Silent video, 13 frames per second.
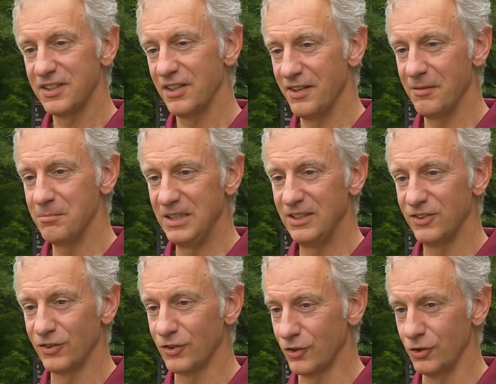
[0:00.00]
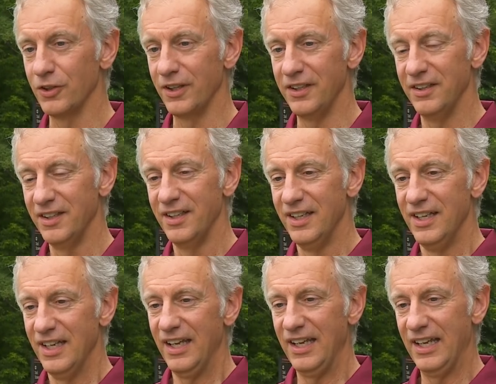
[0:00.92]
to them means good,
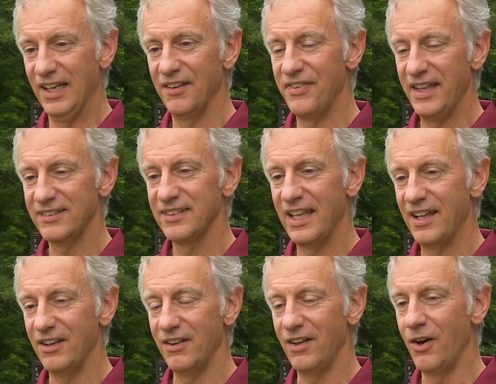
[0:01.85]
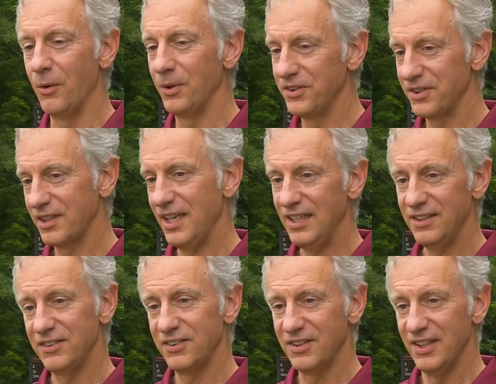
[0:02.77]
and that's not always the
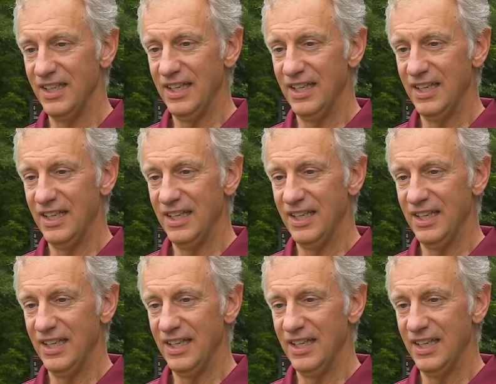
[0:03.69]
case.